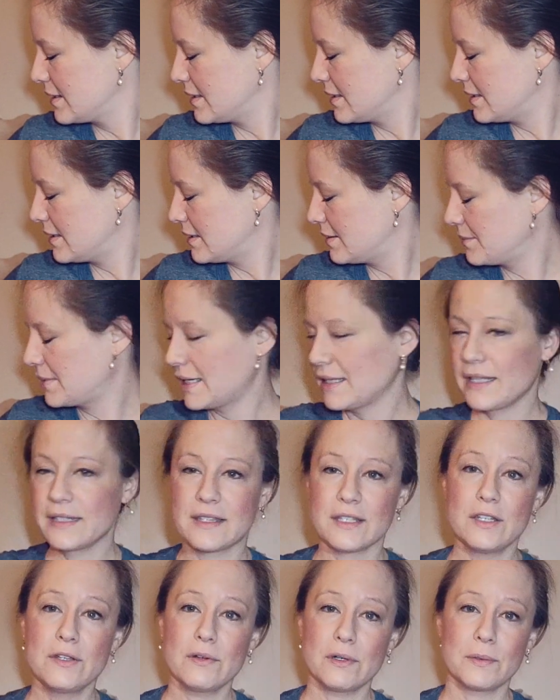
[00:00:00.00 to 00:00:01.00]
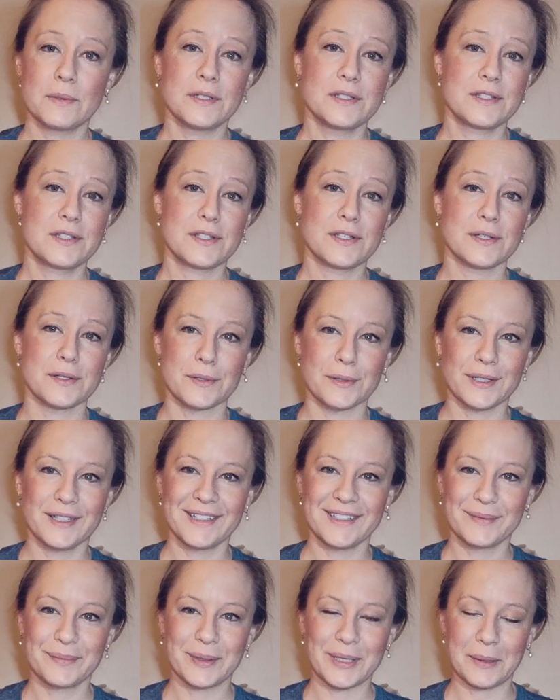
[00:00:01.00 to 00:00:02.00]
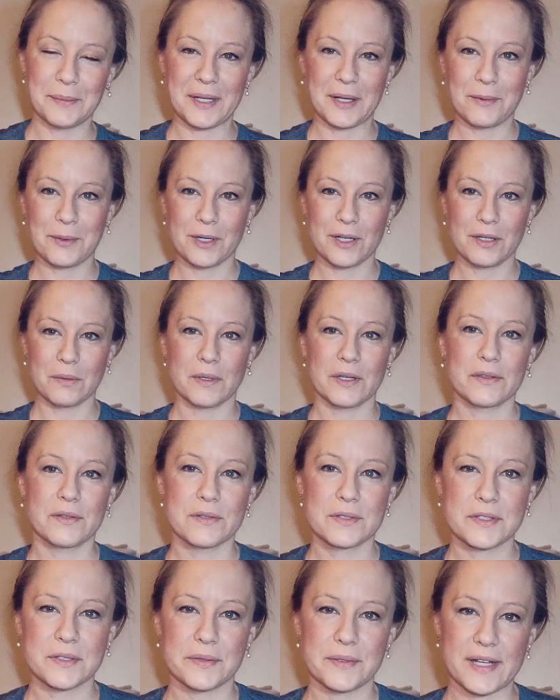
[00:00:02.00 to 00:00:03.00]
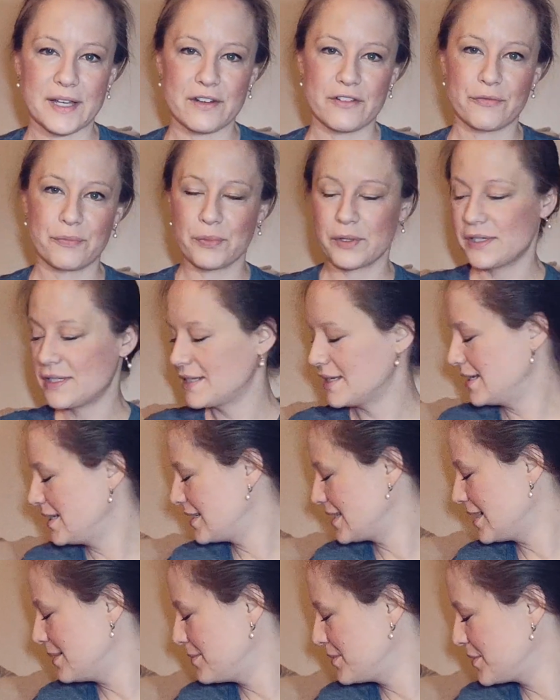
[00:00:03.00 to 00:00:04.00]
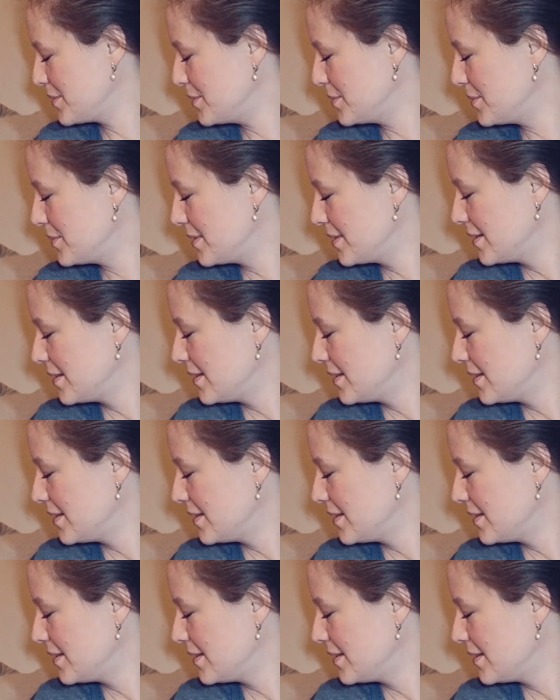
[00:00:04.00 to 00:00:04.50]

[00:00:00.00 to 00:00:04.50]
I like the newer ones too, but I'm not worried about those going out of print anytime soon.